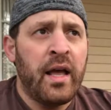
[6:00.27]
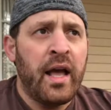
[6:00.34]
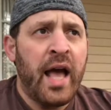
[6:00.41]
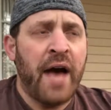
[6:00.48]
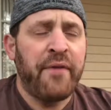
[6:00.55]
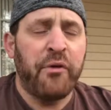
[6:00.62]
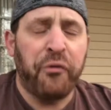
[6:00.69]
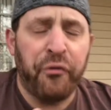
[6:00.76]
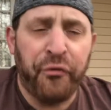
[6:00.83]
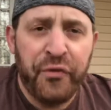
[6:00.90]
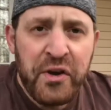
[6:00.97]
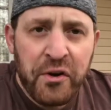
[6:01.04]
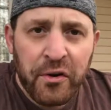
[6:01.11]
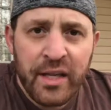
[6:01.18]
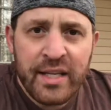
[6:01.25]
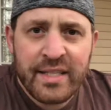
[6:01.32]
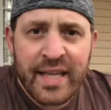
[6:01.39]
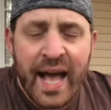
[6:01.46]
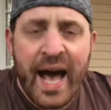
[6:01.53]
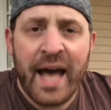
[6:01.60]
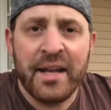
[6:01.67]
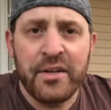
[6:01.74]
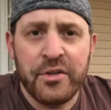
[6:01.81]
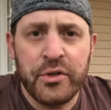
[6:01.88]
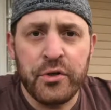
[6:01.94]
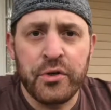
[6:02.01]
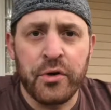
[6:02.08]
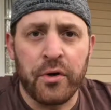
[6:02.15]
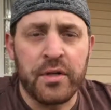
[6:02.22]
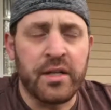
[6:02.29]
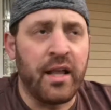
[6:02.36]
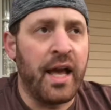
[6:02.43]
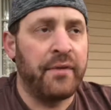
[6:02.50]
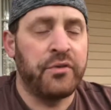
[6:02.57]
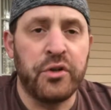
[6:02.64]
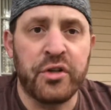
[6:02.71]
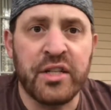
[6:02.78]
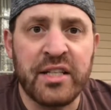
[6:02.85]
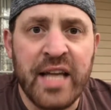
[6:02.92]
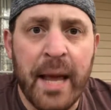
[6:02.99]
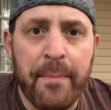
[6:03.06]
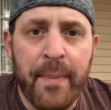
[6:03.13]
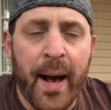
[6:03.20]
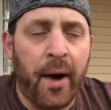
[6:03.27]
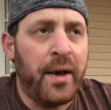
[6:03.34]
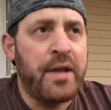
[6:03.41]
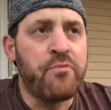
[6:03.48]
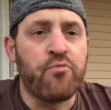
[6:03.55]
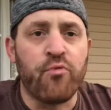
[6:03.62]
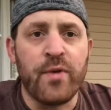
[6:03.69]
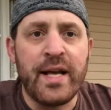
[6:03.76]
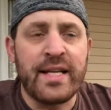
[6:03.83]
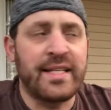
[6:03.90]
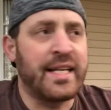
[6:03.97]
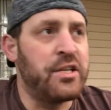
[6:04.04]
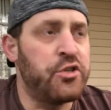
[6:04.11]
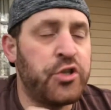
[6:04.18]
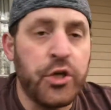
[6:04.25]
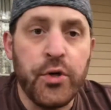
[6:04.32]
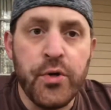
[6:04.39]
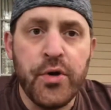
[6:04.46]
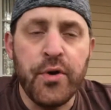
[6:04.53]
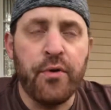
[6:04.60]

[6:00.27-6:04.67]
have a fearless attitude towards life, to step out and risk and do new